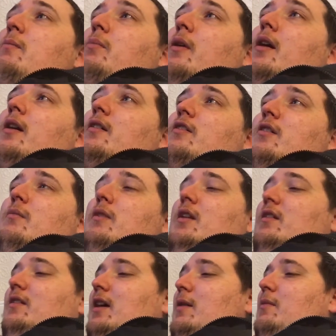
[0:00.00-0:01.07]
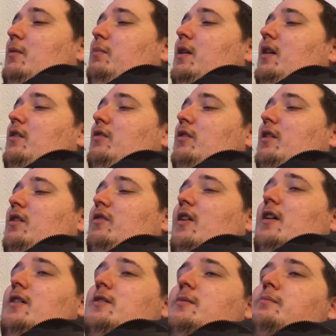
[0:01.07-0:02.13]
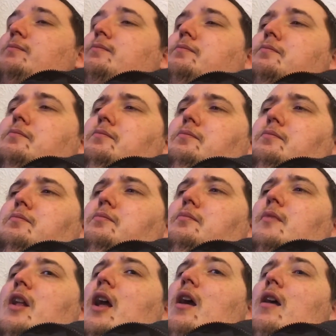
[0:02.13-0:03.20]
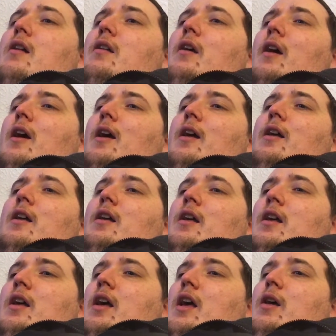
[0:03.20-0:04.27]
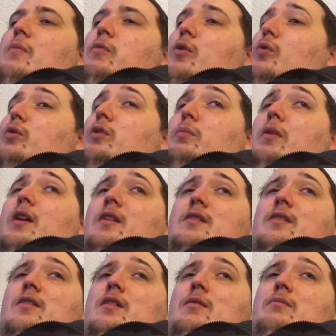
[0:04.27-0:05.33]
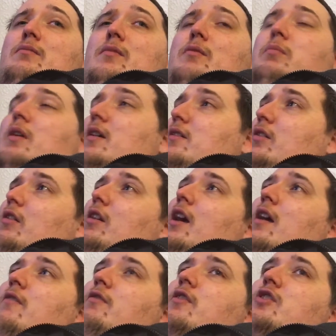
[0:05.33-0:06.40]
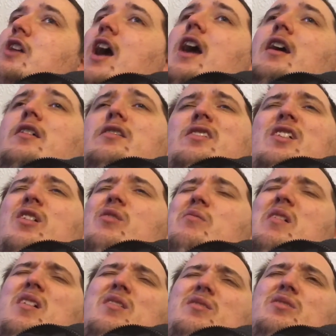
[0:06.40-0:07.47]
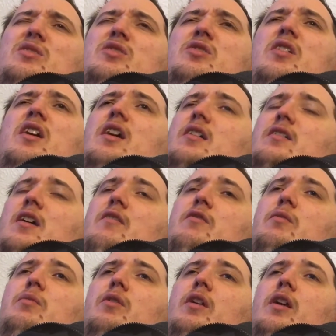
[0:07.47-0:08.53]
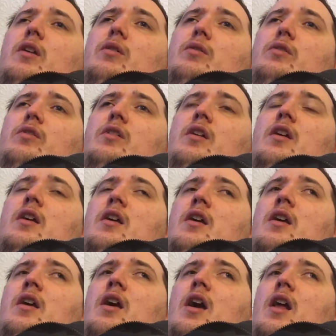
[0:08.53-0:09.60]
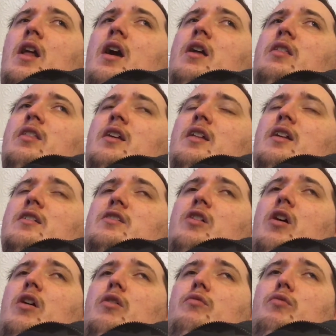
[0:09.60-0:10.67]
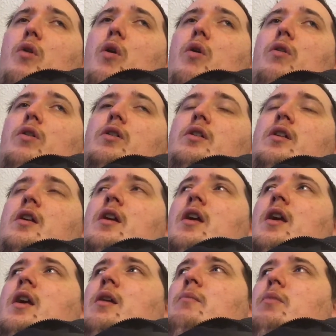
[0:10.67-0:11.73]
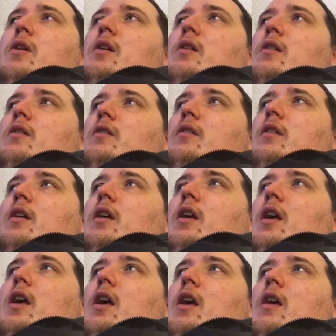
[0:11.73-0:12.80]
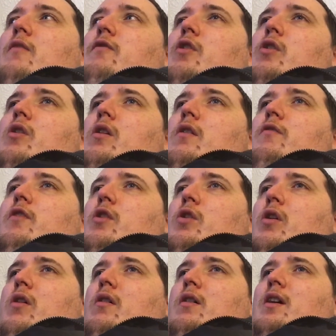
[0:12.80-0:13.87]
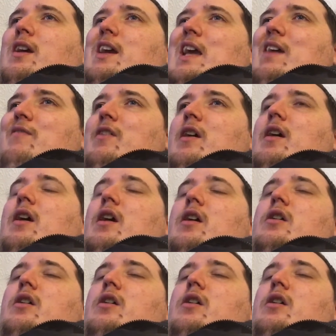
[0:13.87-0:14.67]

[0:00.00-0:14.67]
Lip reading: But somebody slammed a pizza in his face, and he called the police on him. But it's okay for Jack to go around doing it to everybody else, and I think that's kind of wrong, because if you can't give it